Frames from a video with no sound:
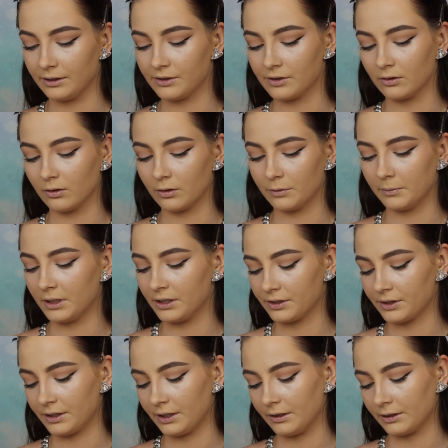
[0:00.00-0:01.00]
the Laura
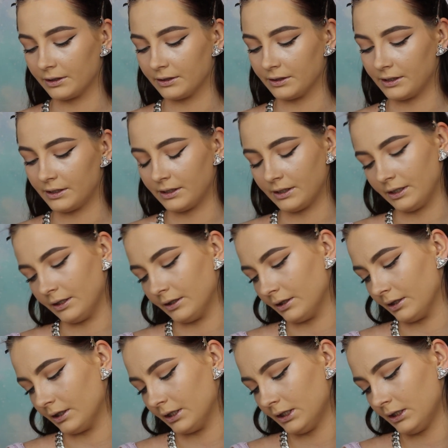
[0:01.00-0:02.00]
Mercier
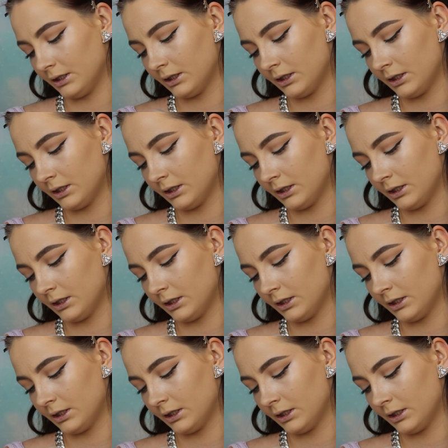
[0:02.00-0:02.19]
concealer.